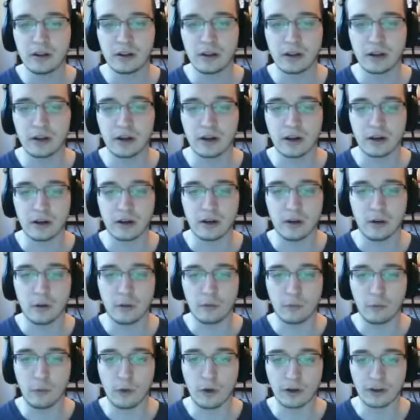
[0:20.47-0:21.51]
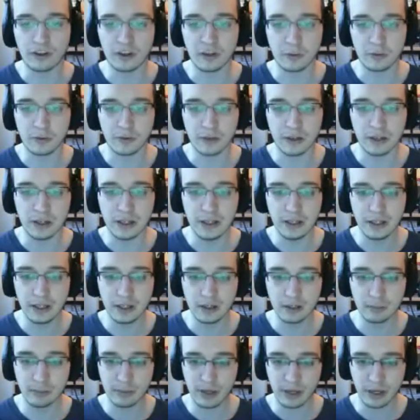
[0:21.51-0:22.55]
of walking with a
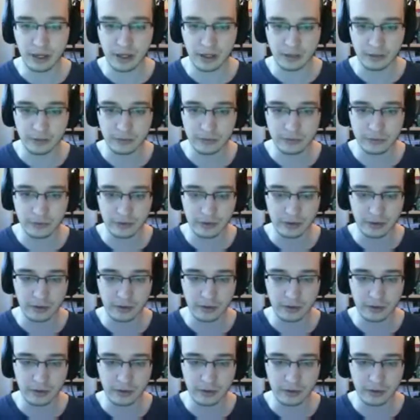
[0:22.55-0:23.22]
linear path